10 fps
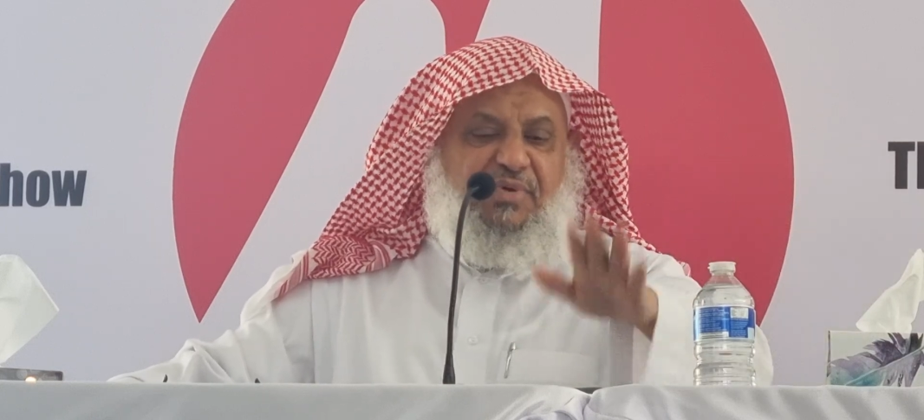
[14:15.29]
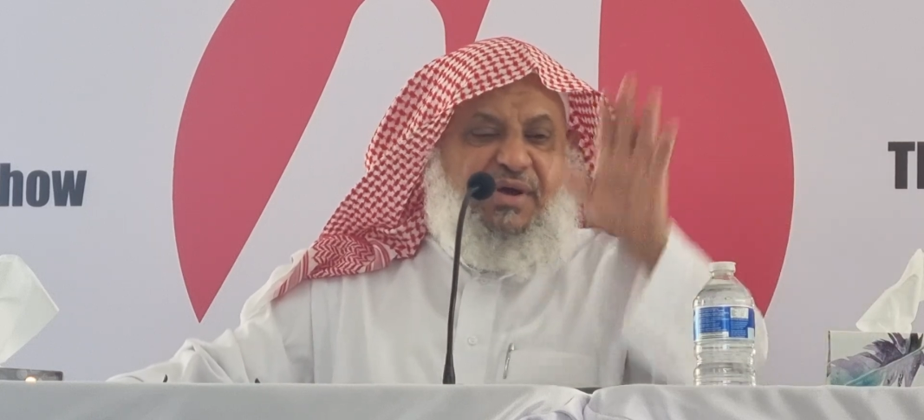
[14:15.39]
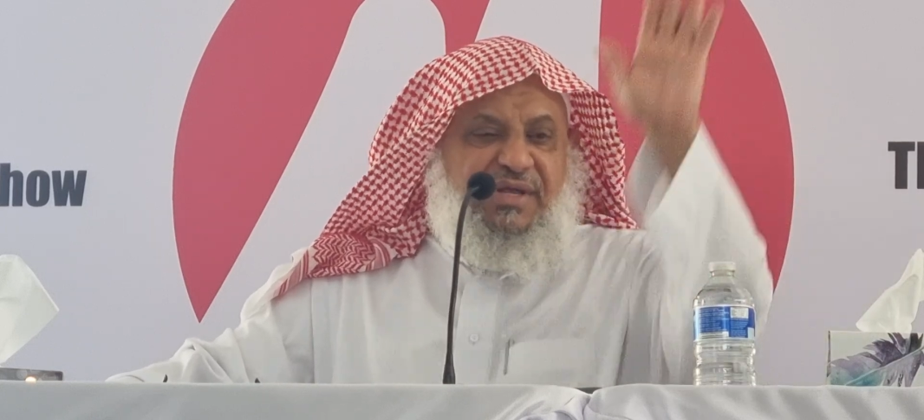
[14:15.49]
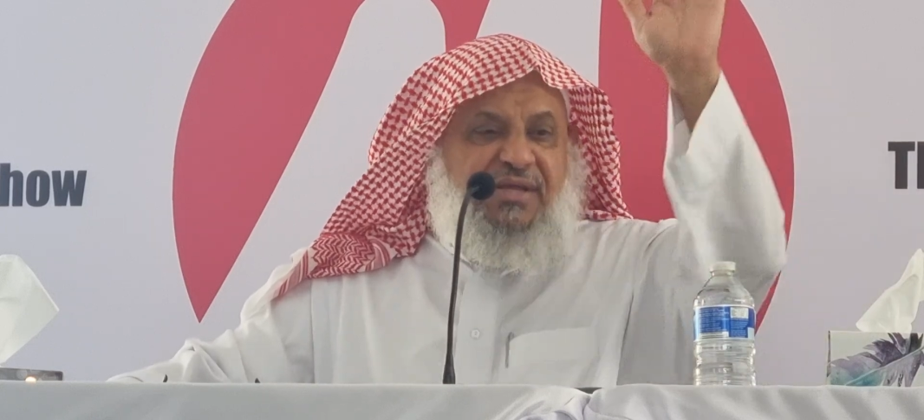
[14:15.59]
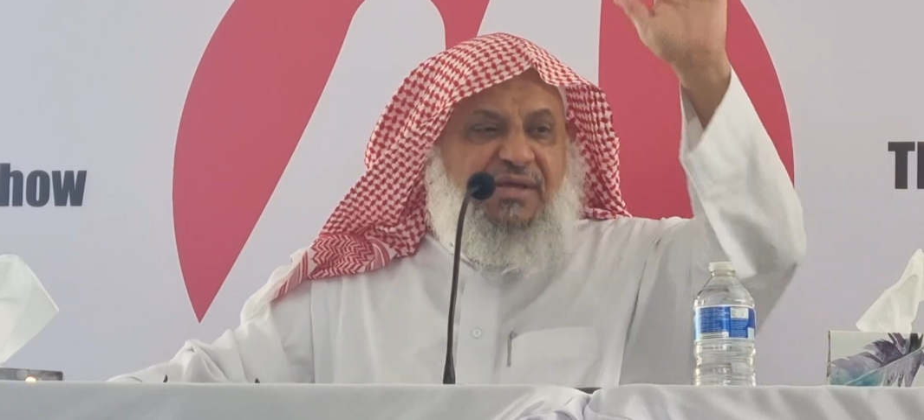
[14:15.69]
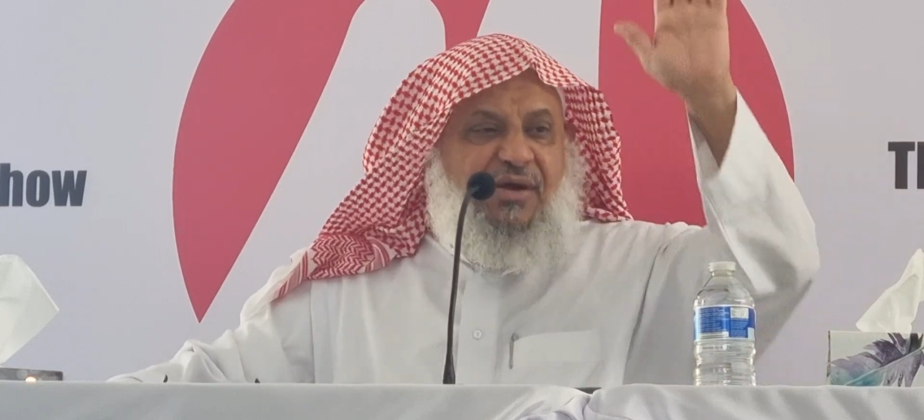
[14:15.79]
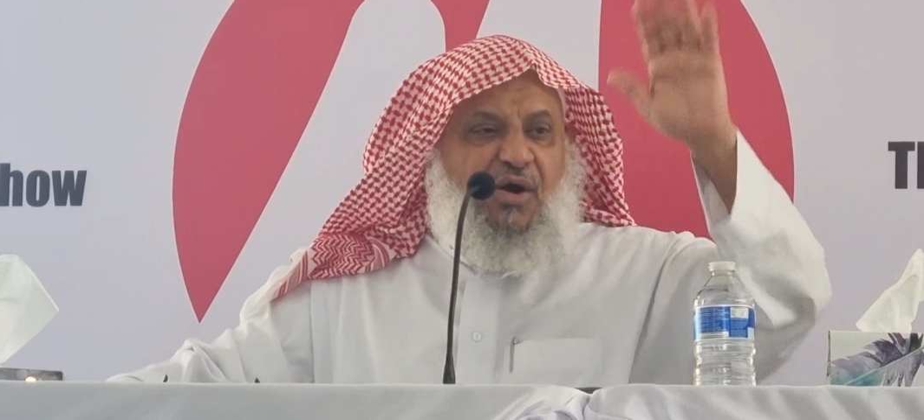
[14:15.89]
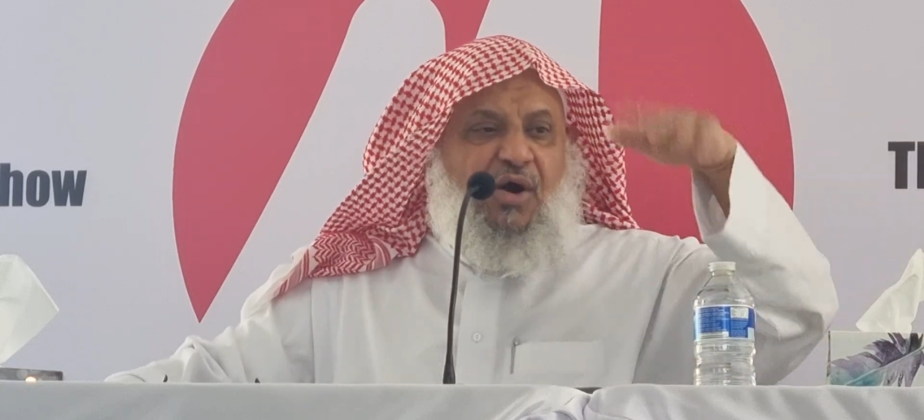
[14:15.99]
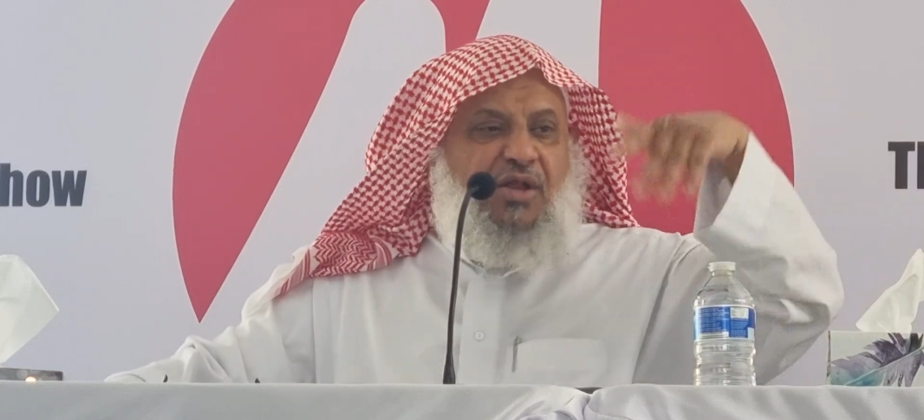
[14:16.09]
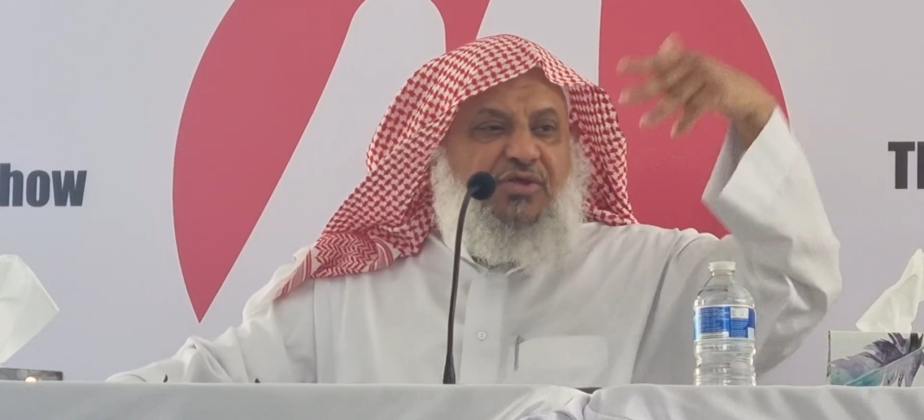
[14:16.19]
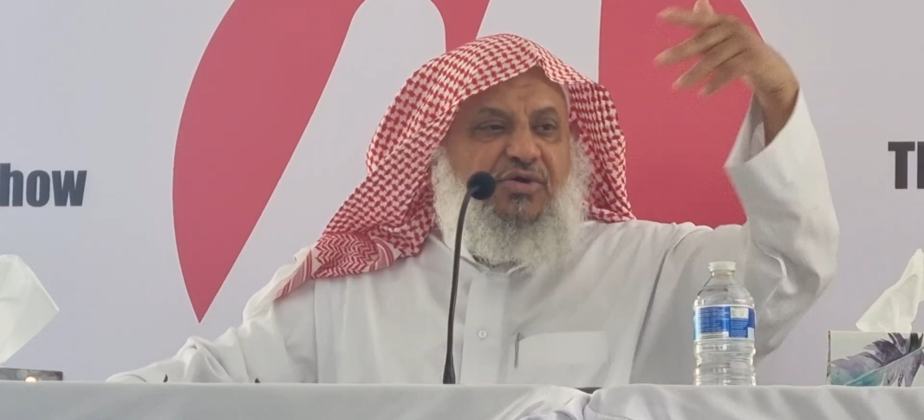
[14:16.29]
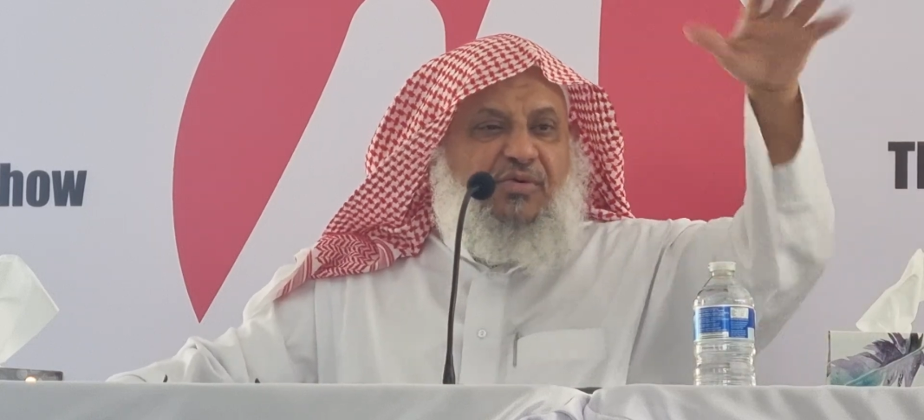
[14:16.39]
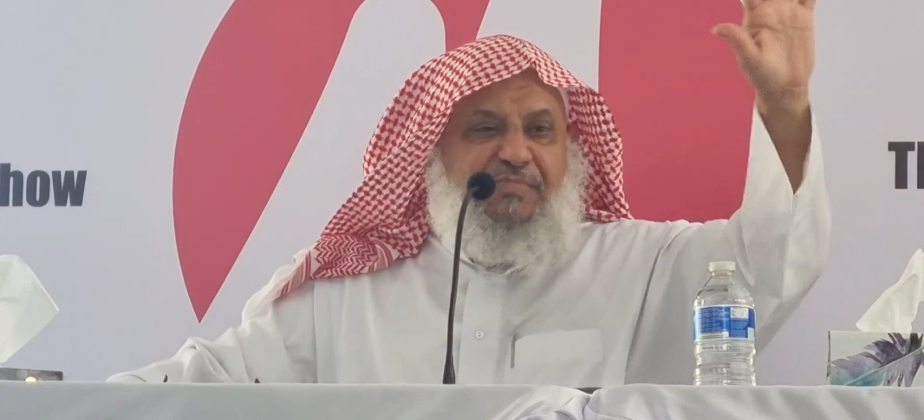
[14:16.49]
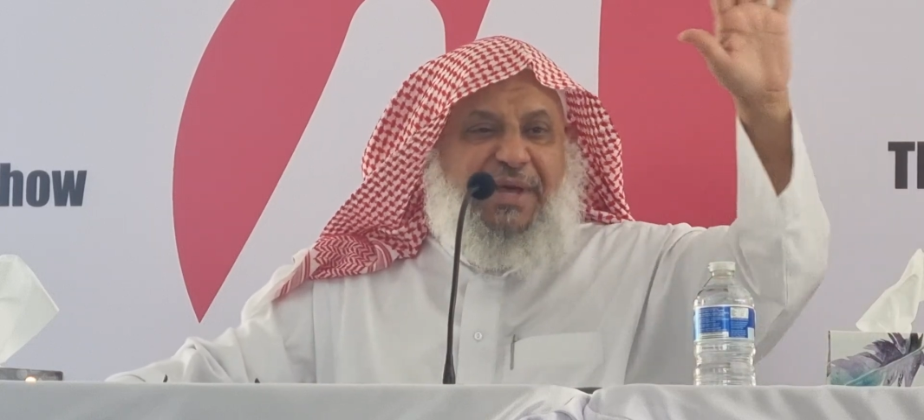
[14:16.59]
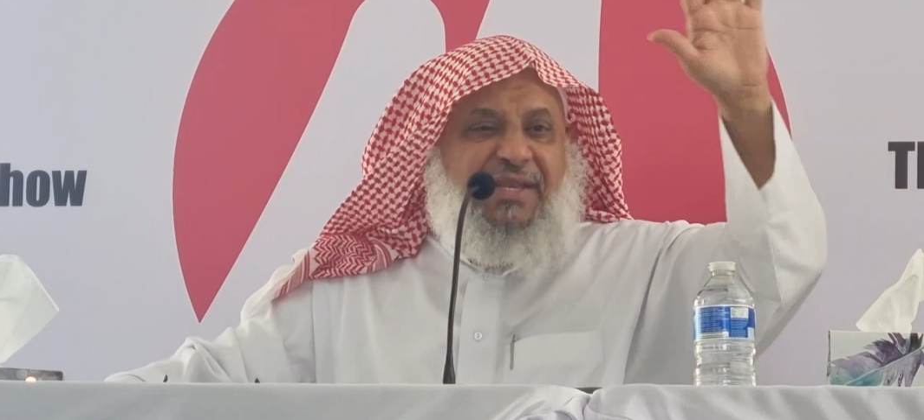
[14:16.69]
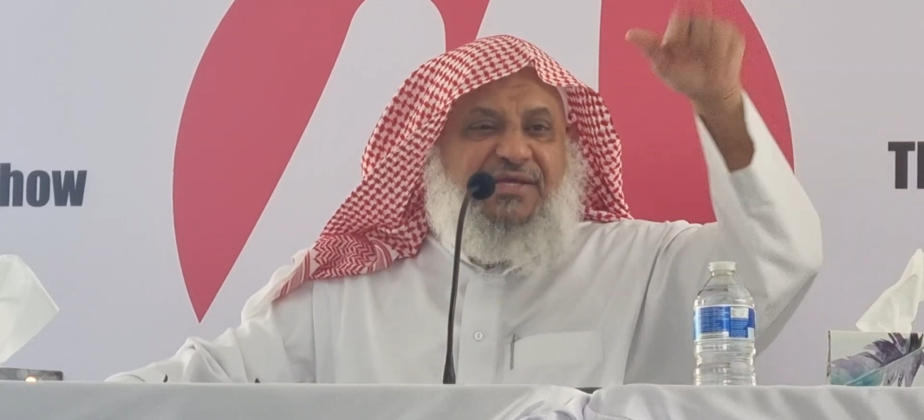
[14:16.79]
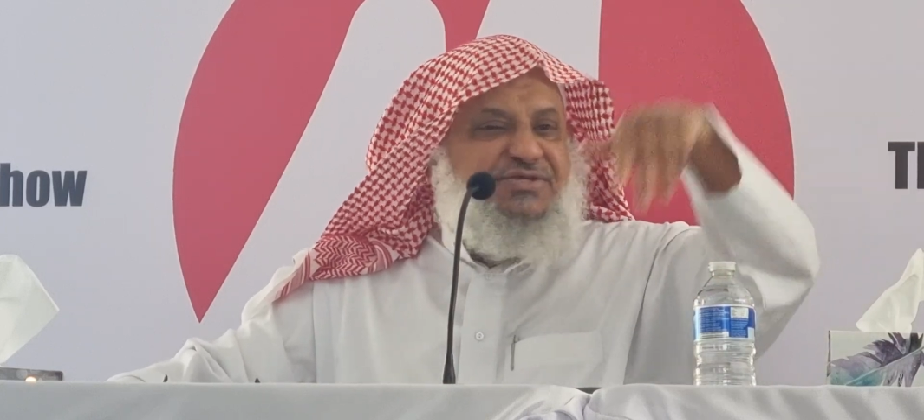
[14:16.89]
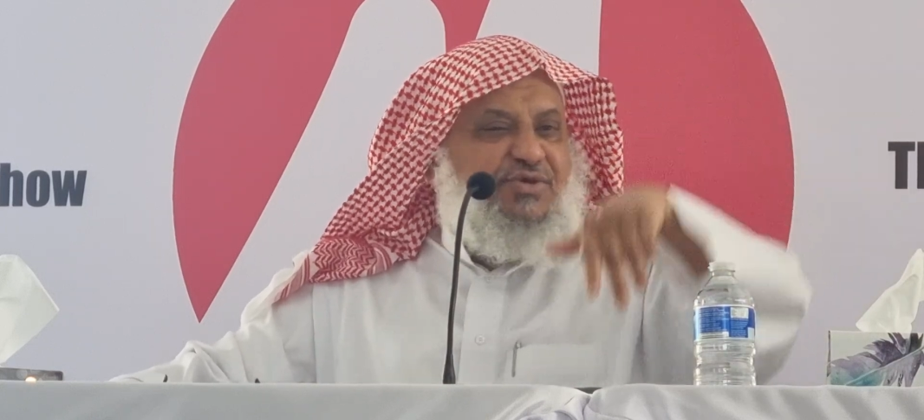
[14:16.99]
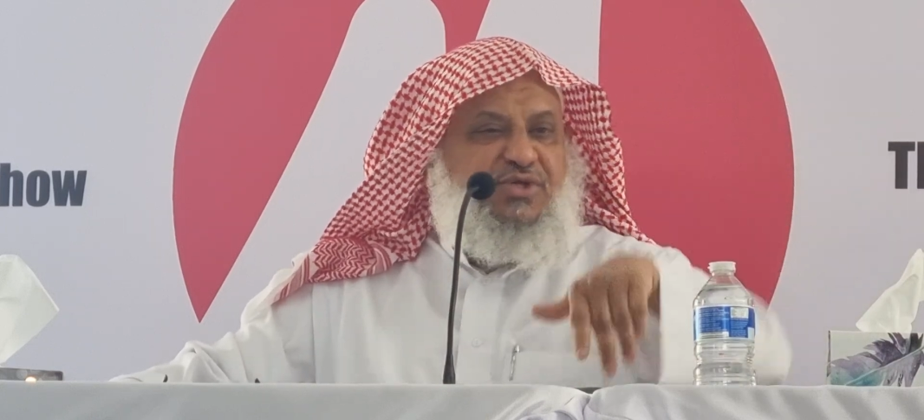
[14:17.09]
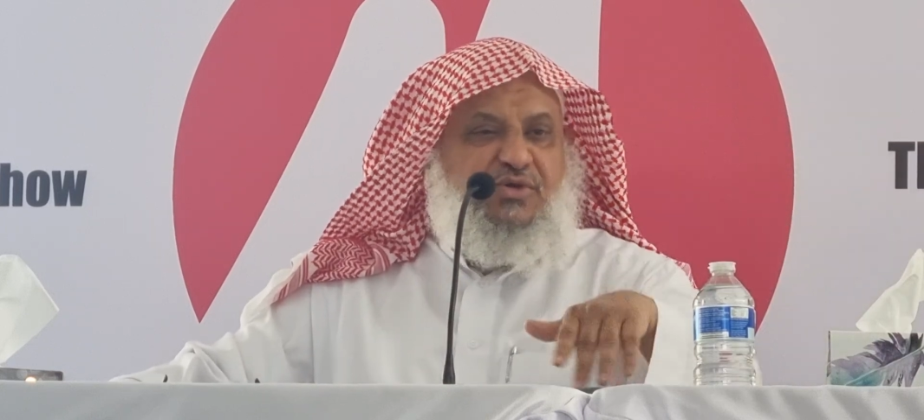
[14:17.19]
bury all your
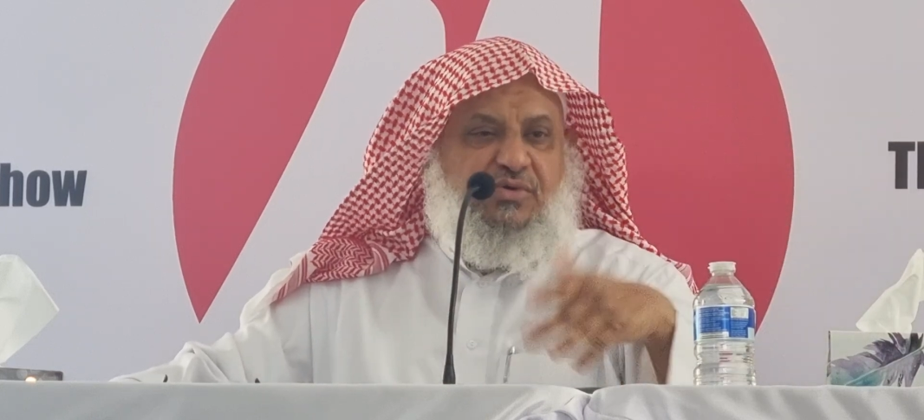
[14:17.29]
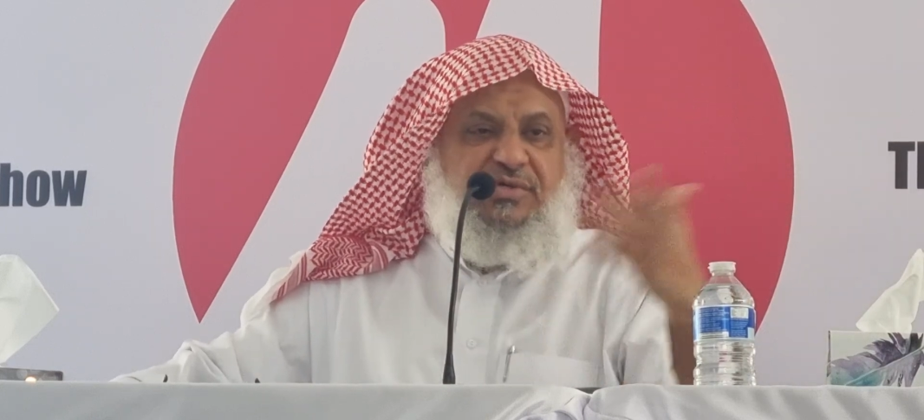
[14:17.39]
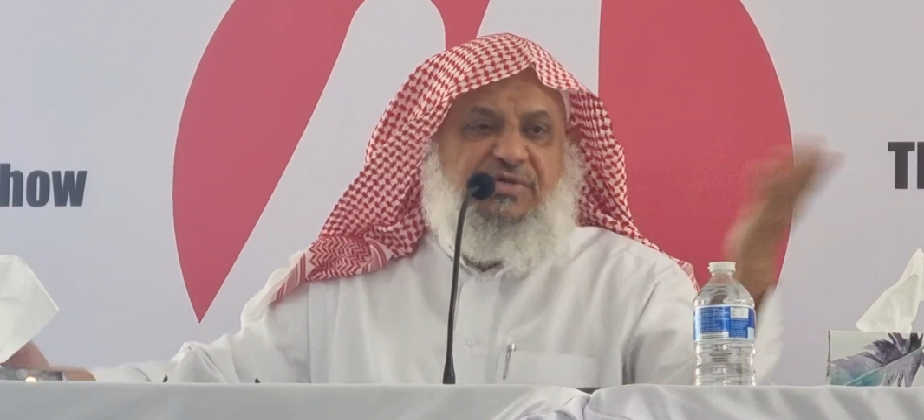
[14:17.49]
billions with you,